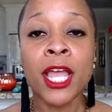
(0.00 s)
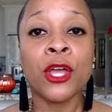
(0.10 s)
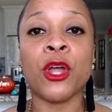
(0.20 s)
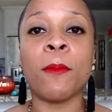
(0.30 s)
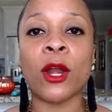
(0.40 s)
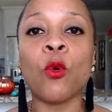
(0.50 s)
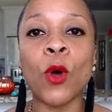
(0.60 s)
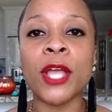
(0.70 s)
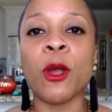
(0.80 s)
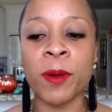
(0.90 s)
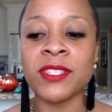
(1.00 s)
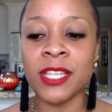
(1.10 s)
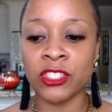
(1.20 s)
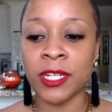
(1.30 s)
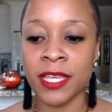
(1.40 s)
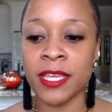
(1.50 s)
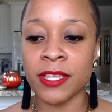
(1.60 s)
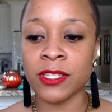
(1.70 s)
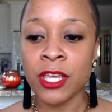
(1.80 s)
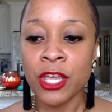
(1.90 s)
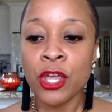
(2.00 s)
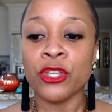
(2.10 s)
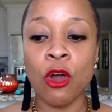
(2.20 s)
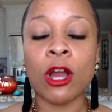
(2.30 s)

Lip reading: No matter what your position is, your